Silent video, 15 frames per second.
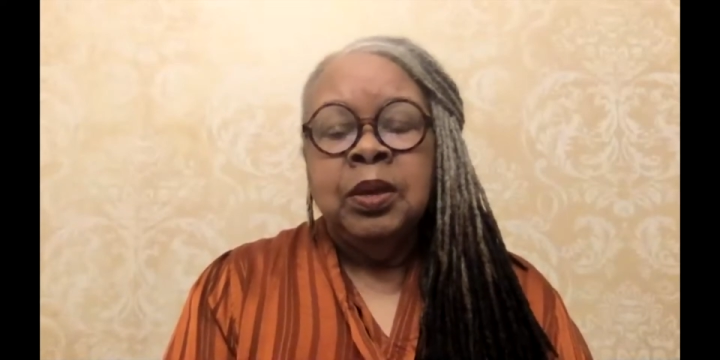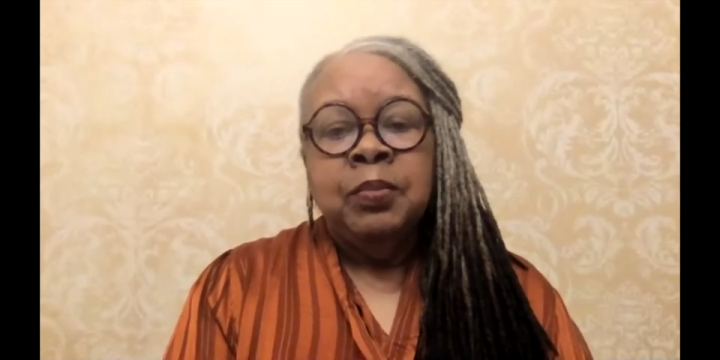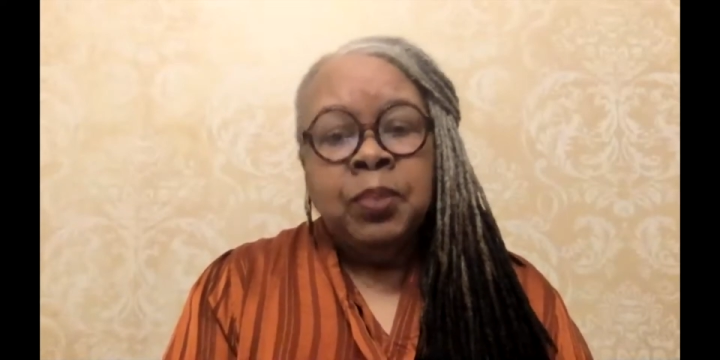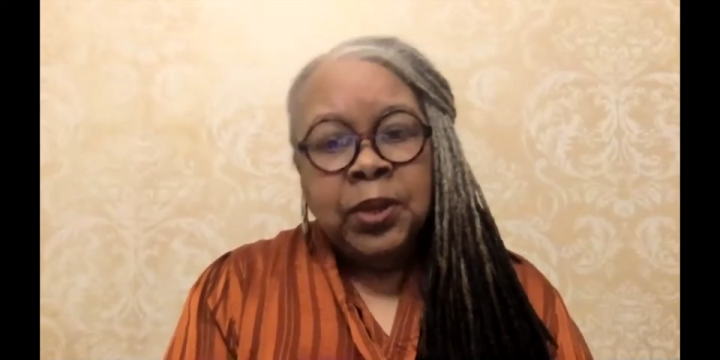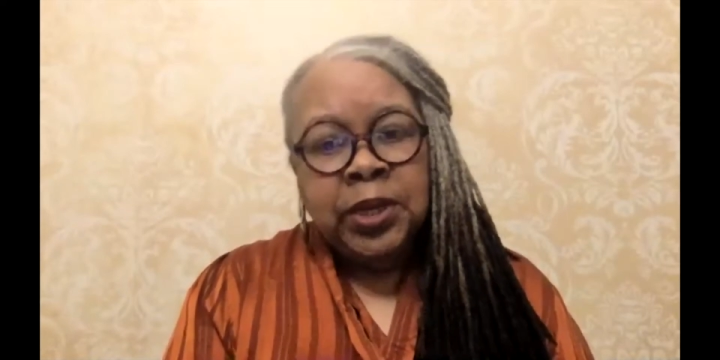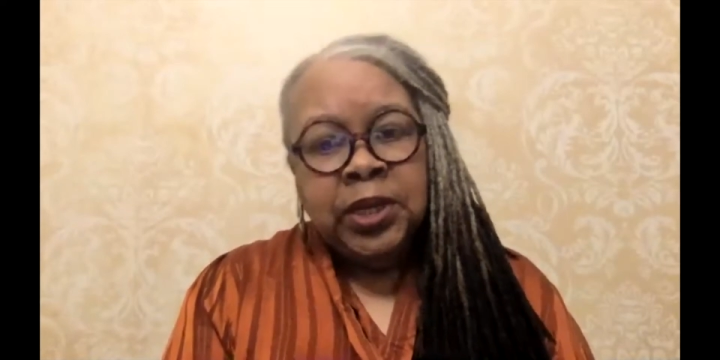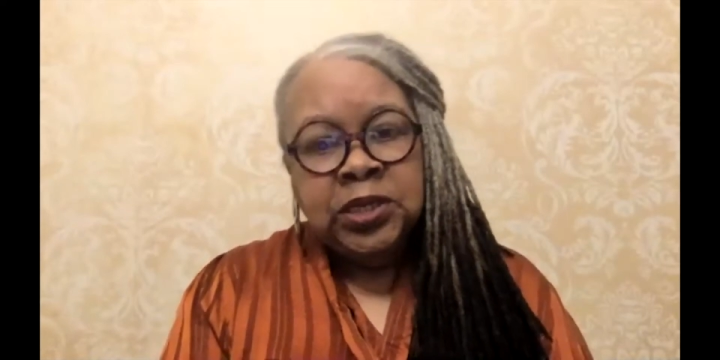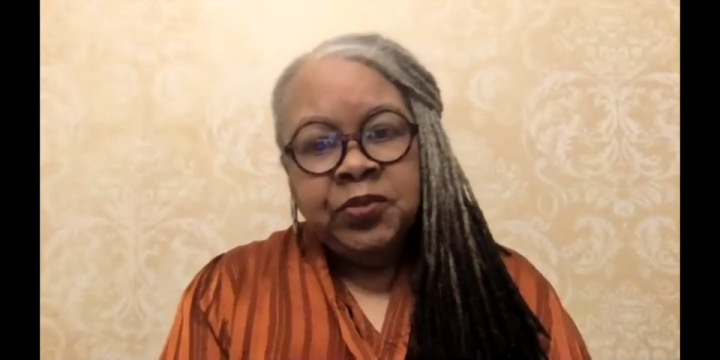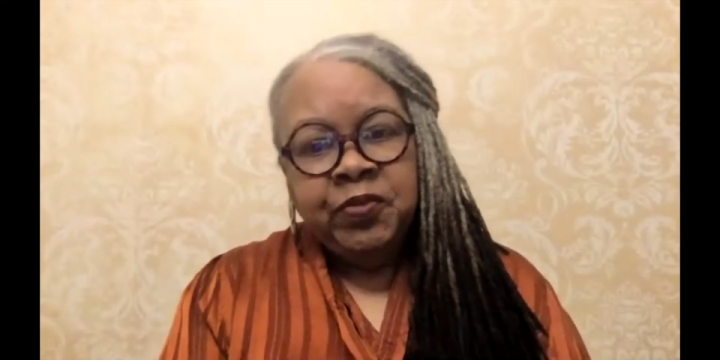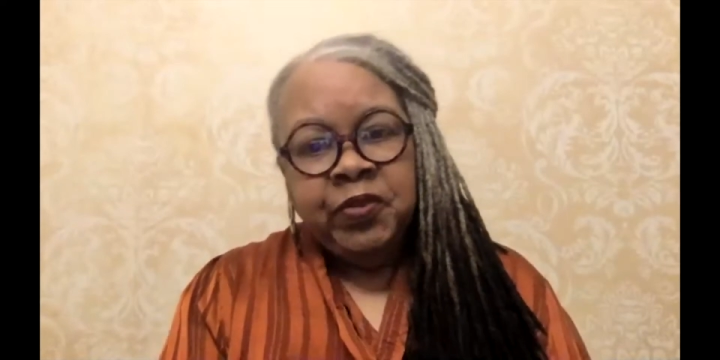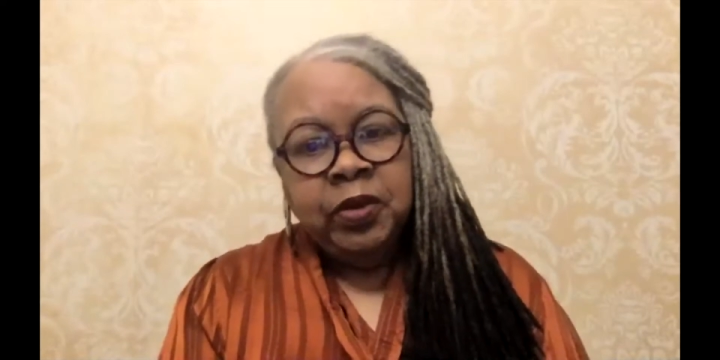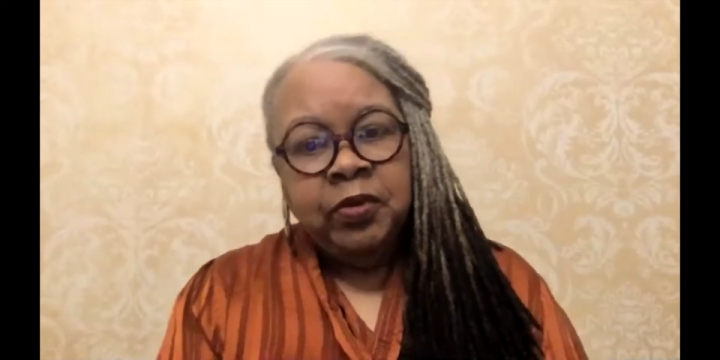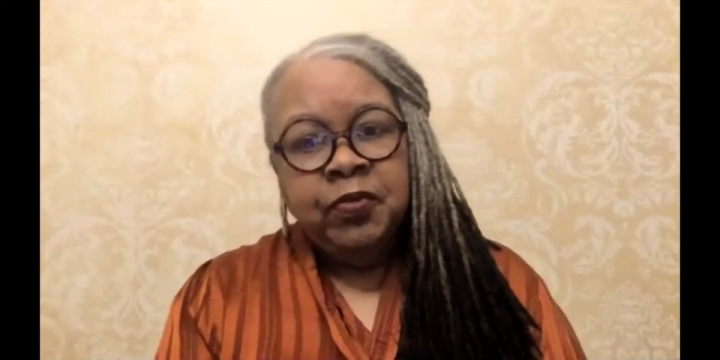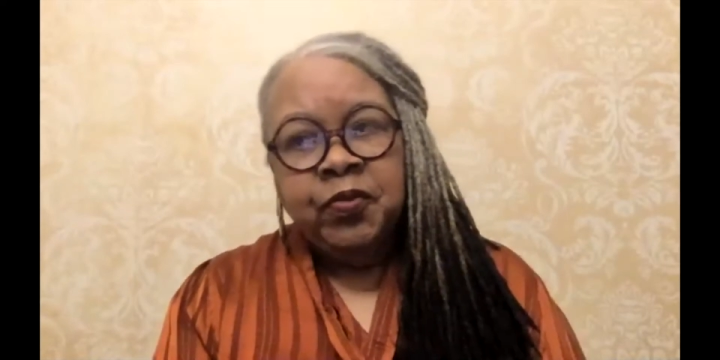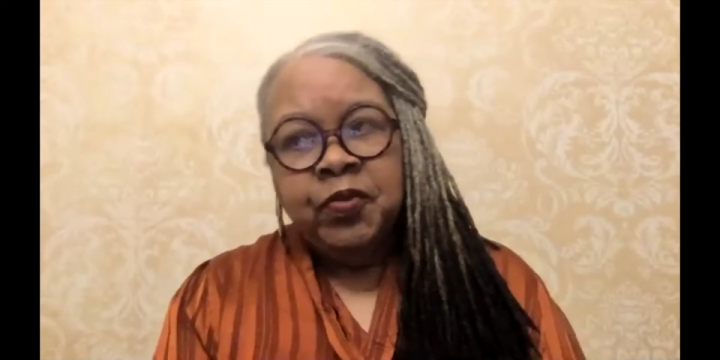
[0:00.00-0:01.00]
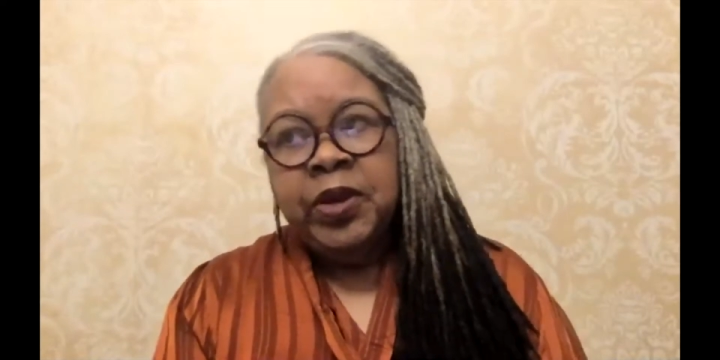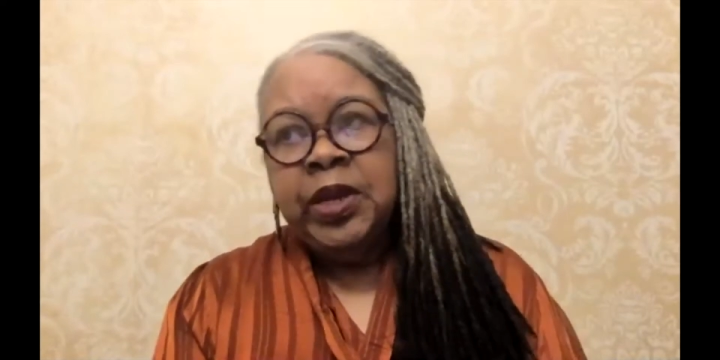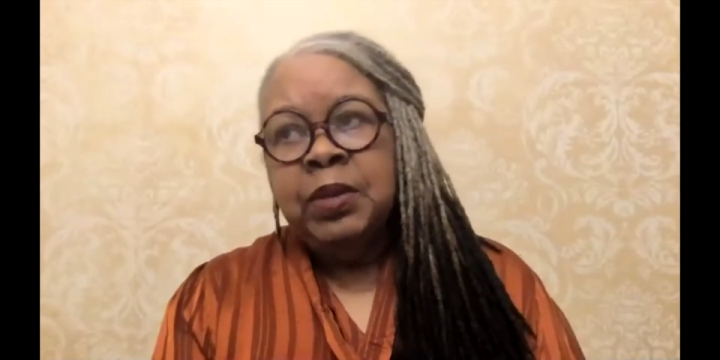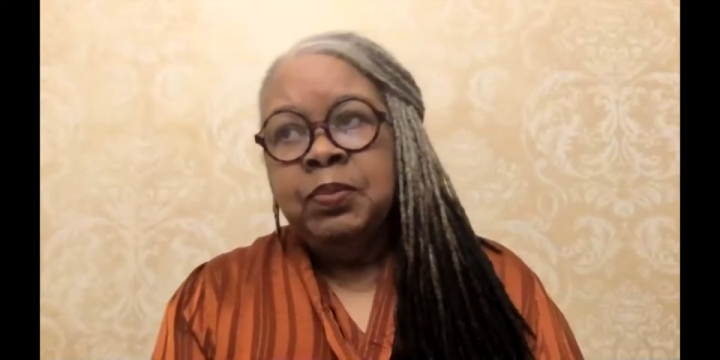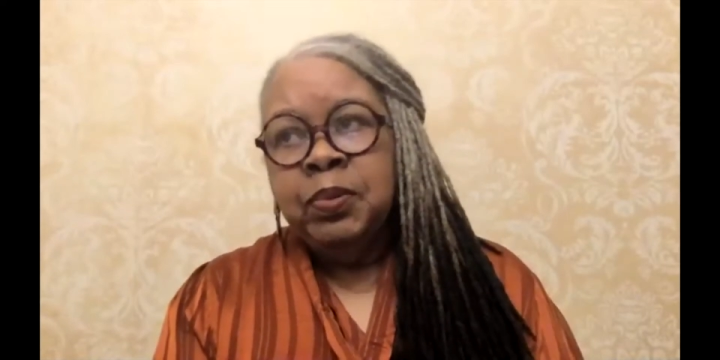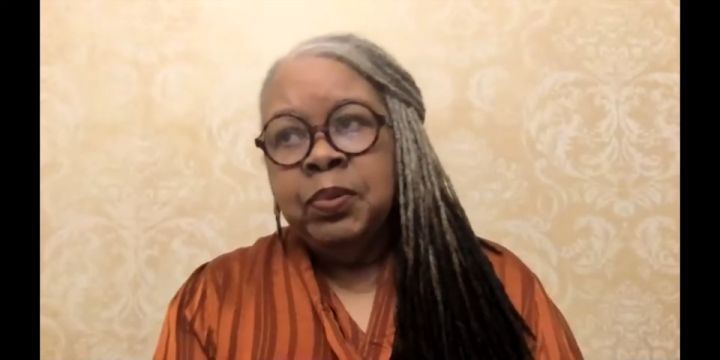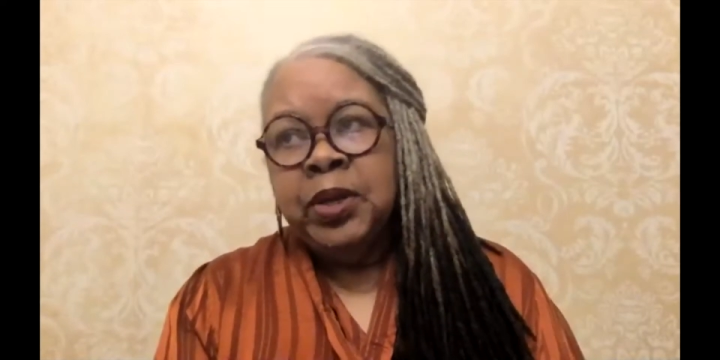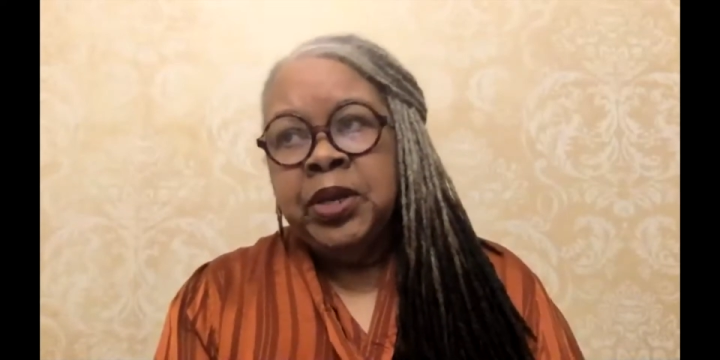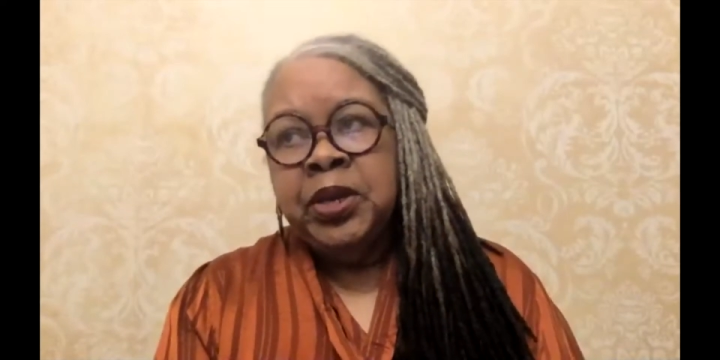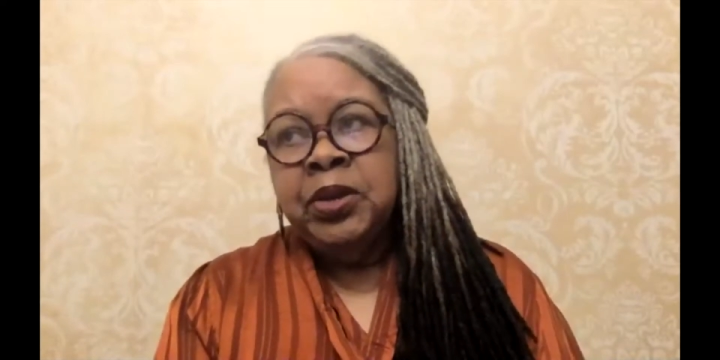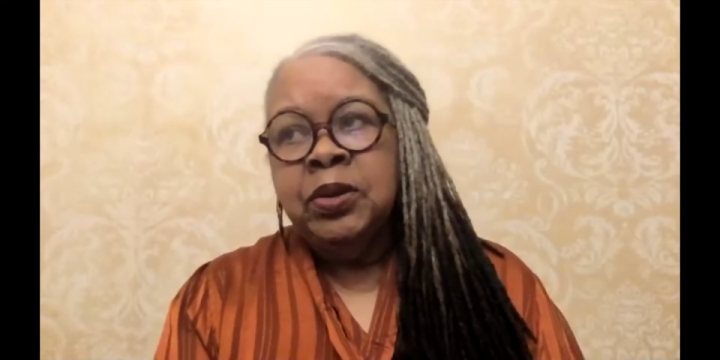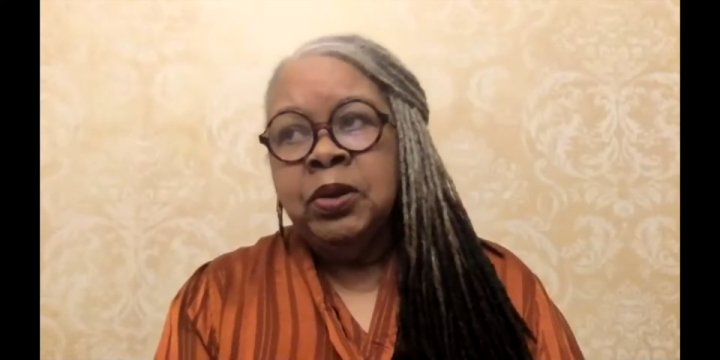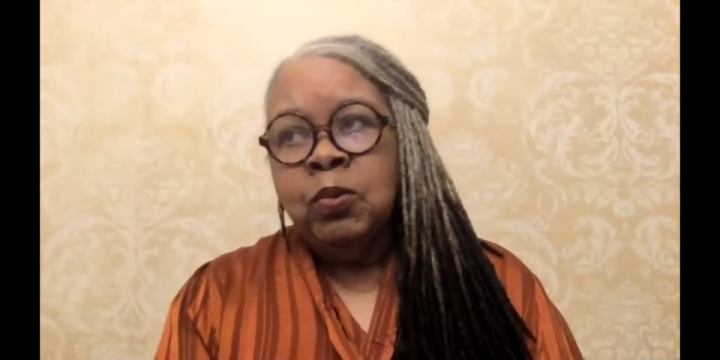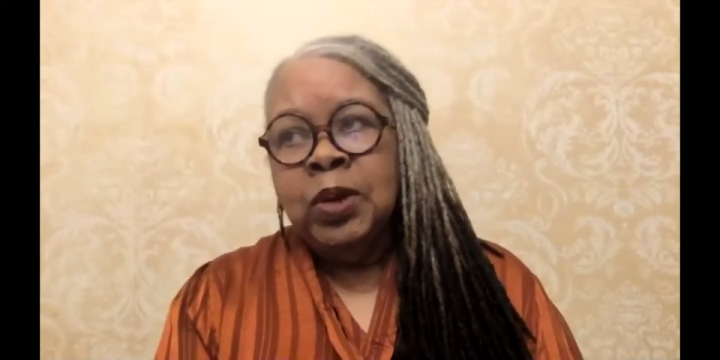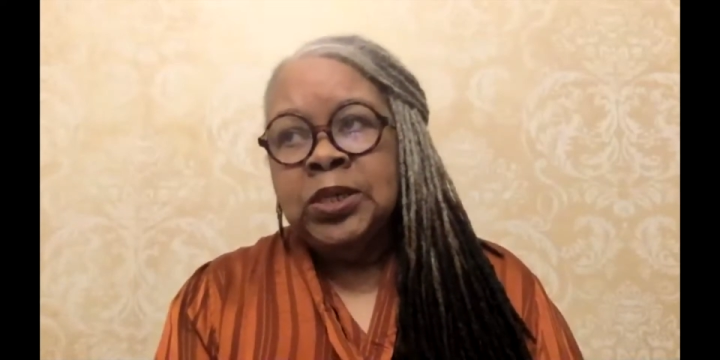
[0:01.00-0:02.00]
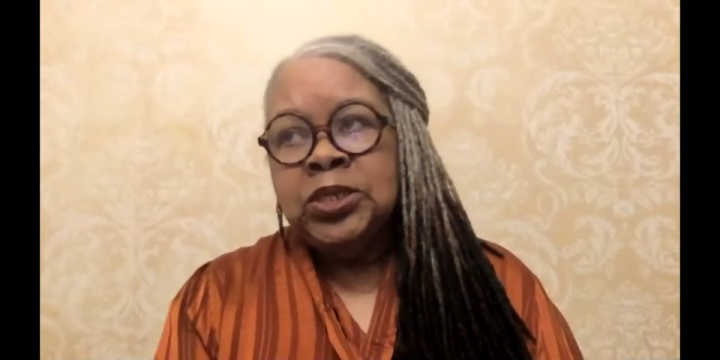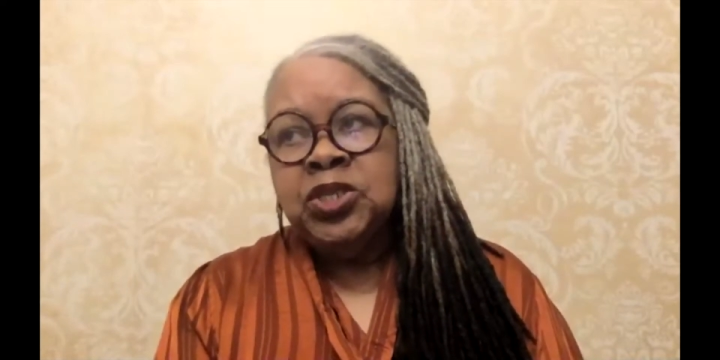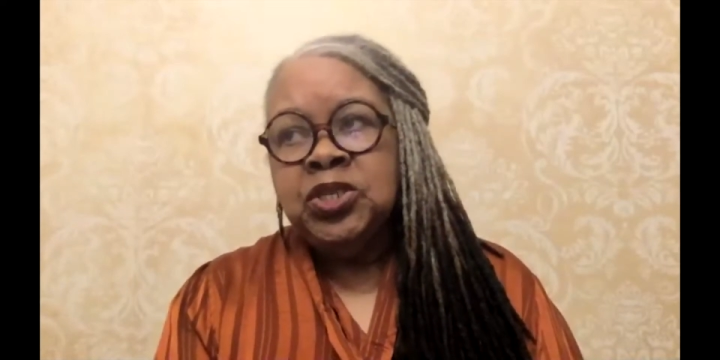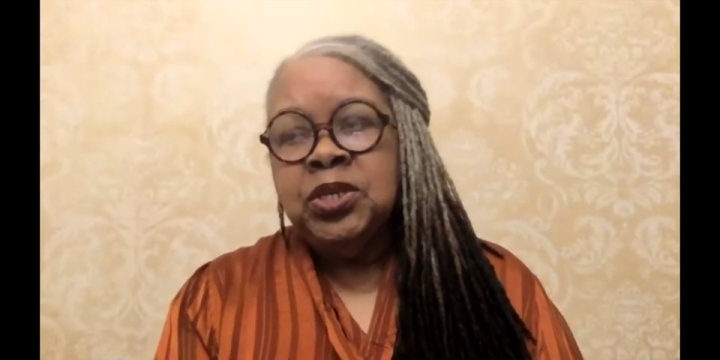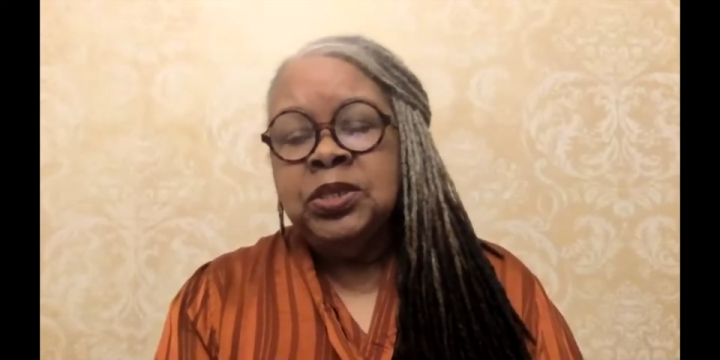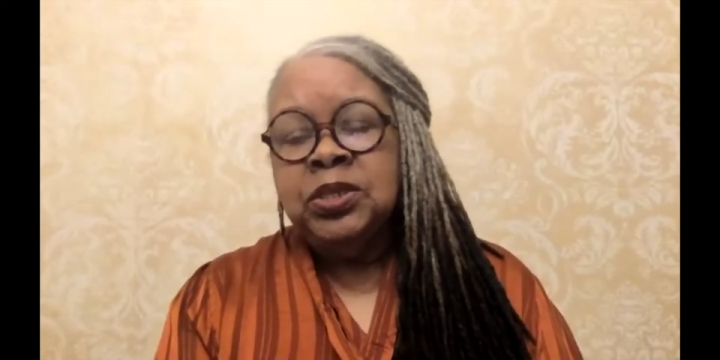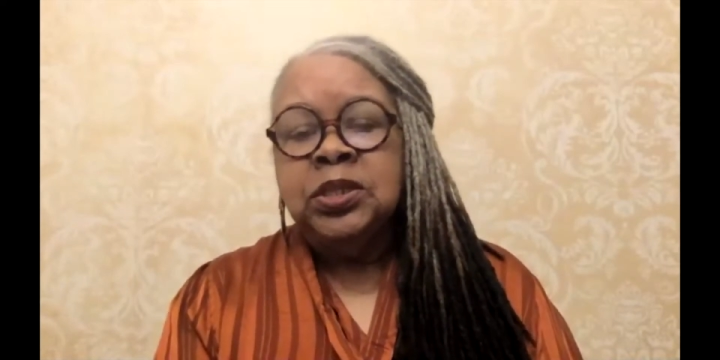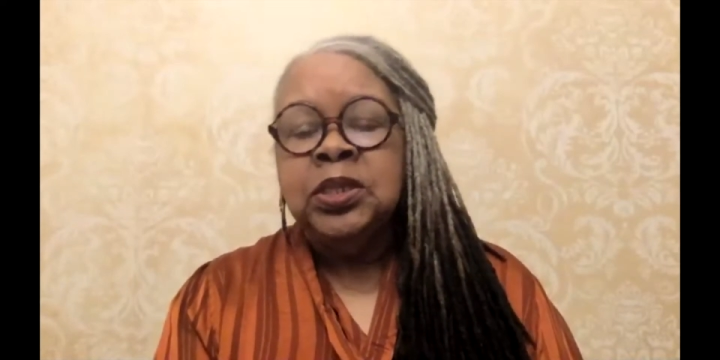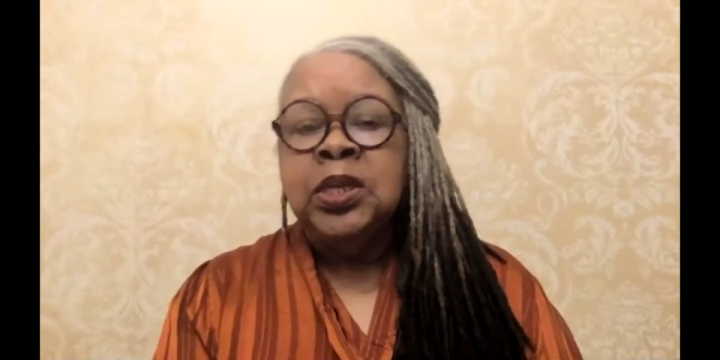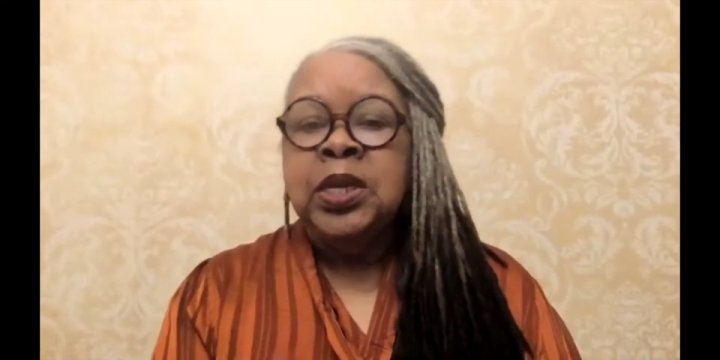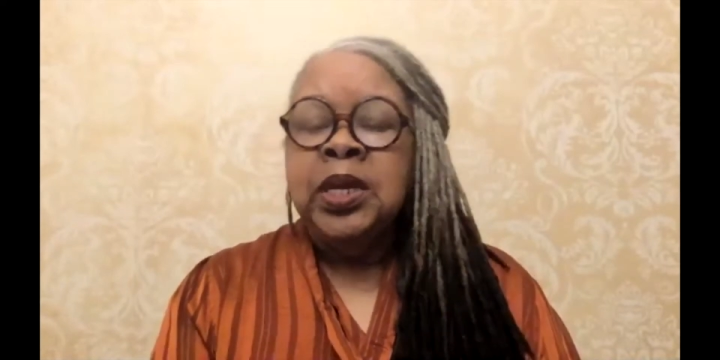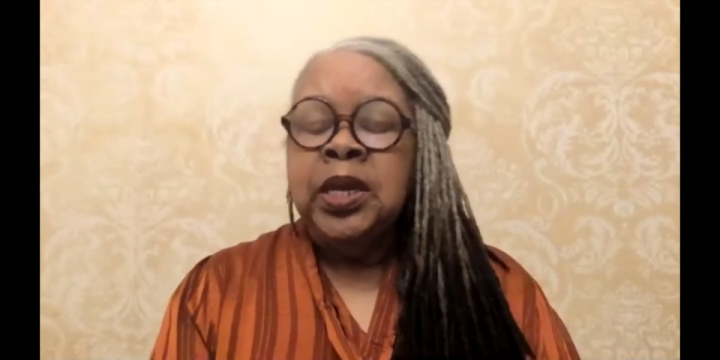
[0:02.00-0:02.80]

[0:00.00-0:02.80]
Please feel free to put your questions